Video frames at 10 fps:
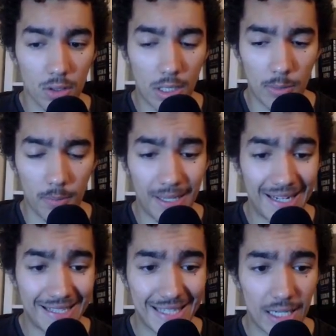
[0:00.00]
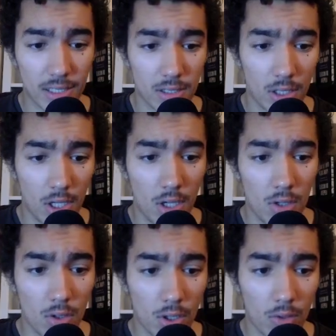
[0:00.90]
WPLS. That is
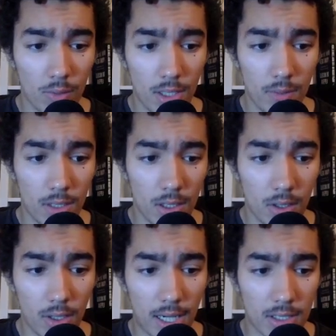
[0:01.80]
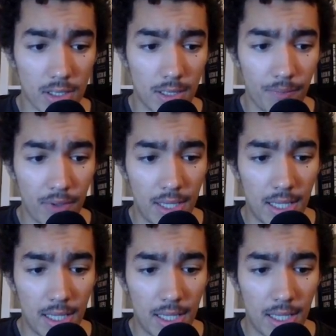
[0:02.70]
looking really, really good actually,